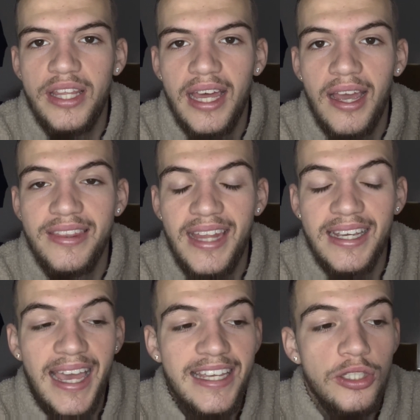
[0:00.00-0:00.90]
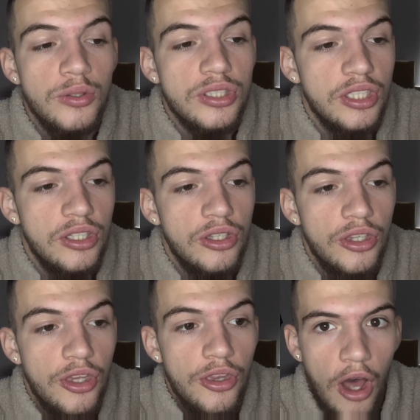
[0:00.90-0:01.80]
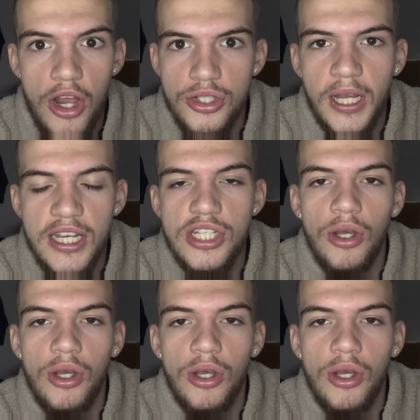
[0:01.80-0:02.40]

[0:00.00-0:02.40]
They're getting used to the 100 kg